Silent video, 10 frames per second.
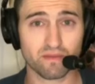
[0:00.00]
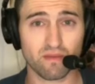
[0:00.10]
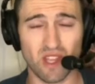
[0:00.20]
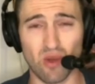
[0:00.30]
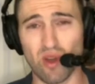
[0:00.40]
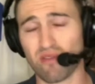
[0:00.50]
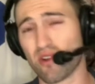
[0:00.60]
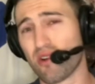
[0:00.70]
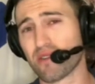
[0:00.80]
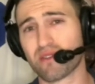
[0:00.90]
However,
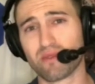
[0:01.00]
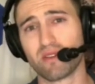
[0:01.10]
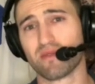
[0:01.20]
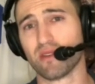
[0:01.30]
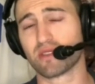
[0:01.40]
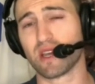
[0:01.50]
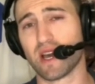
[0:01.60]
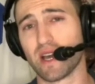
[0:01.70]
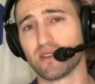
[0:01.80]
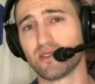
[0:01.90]
all three of those
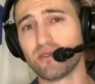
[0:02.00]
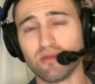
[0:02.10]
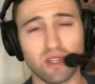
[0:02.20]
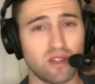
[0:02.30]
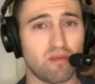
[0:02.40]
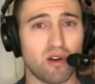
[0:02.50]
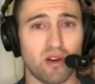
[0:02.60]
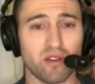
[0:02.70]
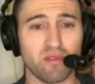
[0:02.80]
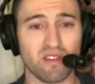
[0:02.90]
guys do need the
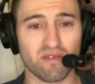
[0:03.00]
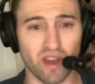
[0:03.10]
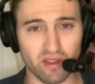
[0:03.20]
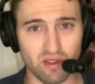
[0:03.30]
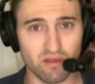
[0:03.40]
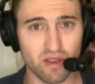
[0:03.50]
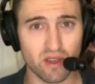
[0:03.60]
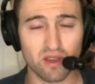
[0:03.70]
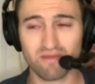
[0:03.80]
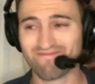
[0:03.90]
ball to be effective.
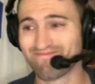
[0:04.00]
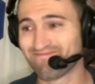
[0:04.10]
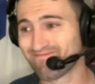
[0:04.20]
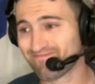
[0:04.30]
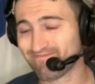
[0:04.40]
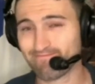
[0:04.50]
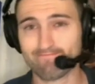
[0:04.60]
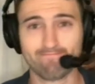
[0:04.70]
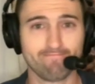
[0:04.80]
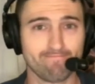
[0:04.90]

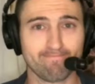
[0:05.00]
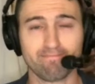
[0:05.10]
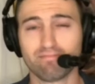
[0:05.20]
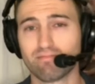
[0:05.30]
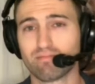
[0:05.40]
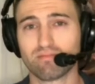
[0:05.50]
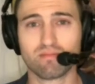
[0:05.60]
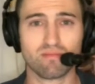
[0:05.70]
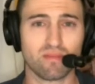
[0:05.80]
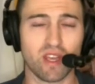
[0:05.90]

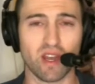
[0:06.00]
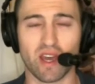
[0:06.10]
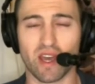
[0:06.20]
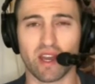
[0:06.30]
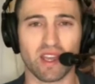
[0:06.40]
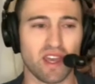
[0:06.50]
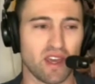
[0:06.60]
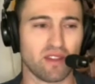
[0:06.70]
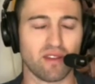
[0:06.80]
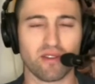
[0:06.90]
And, uh, and again,
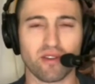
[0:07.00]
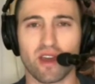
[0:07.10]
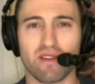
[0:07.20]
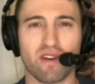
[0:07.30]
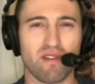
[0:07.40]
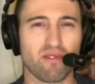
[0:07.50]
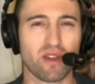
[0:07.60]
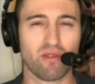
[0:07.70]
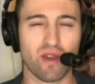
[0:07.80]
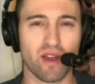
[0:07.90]
they're kind of hovering
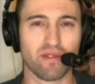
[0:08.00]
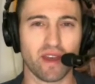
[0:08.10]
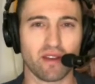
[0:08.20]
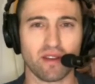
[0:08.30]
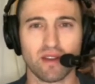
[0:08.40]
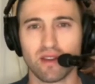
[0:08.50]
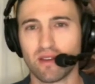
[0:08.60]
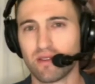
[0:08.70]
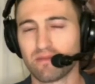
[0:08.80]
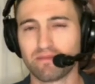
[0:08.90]
around that
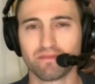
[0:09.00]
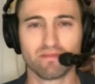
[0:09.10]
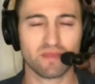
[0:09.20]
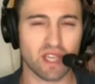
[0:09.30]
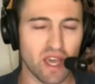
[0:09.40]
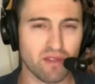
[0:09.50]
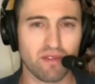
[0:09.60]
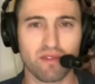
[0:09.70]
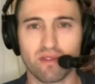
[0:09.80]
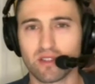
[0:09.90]

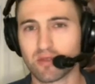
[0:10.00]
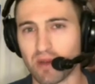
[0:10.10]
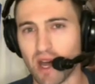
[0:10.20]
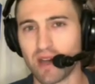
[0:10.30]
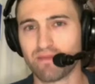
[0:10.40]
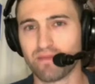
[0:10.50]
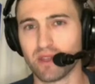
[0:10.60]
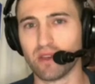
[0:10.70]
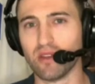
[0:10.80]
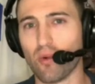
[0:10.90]
10th spot
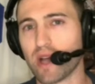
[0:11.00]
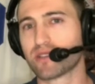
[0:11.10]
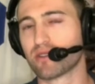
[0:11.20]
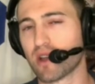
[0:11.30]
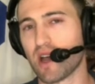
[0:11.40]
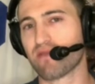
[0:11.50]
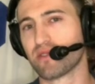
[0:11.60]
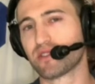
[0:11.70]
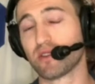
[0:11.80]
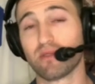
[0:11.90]
in the Western
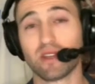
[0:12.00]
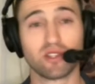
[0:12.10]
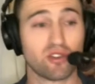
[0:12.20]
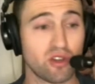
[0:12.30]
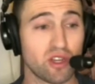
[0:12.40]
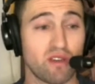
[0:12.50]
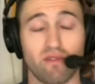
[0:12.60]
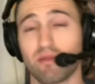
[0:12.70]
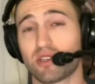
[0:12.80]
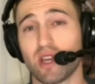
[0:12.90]
Conference. So this could give them
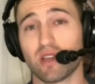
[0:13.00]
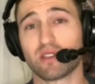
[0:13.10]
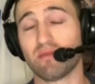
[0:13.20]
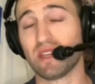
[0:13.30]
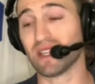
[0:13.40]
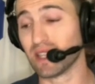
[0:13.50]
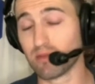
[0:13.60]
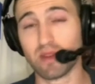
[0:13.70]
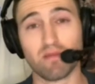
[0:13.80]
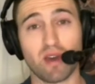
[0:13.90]
a chance to be a little
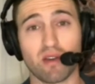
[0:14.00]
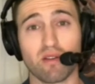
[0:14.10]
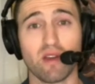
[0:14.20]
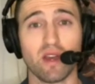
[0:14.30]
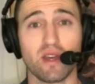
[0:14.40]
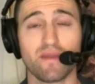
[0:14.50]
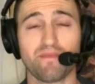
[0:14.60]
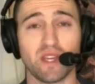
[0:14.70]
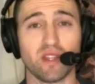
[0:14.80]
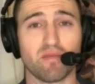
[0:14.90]
bit better
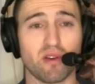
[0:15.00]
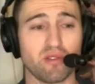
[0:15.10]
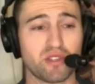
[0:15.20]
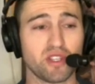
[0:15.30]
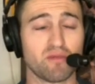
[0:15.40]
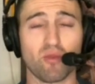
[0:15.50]
in the postseason, but we